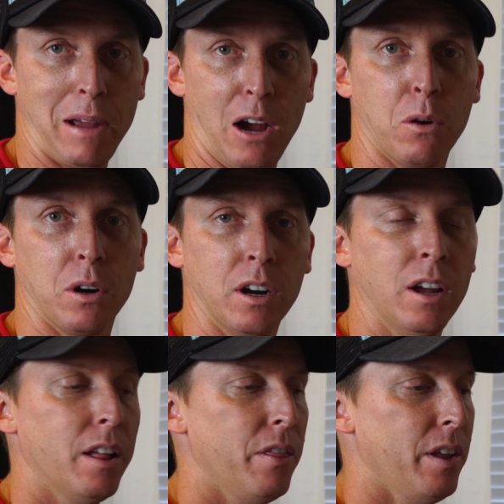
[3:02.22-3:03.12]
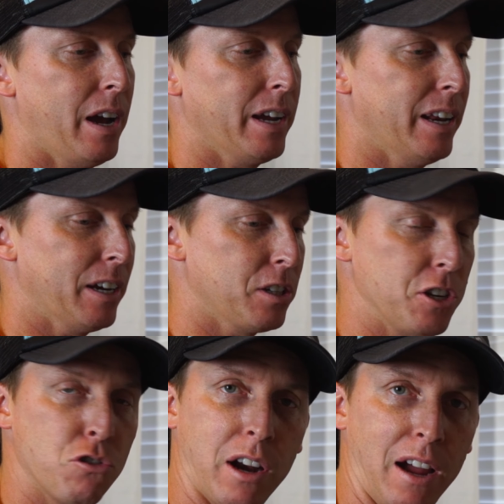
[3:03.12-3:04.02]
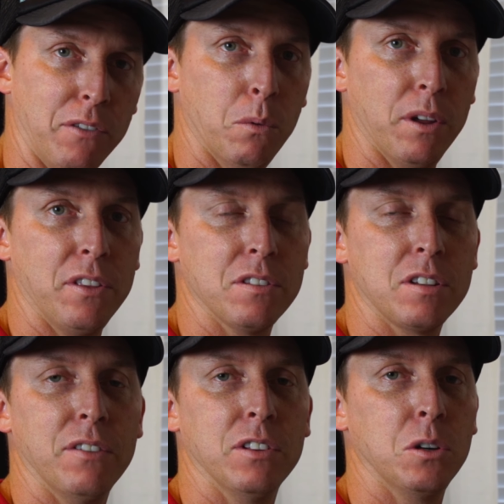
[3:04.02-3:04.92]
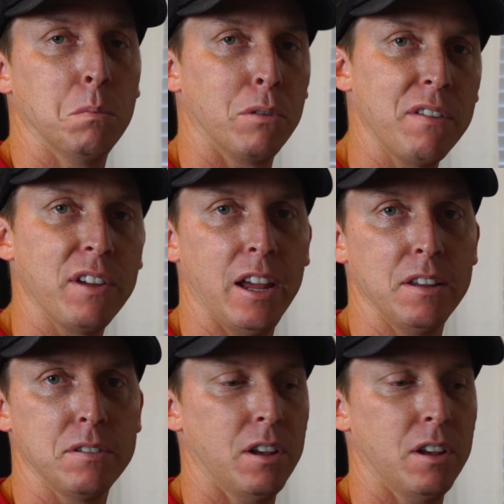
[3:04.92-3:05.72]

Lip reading: power that I can actually travel with inside of a little briefcase,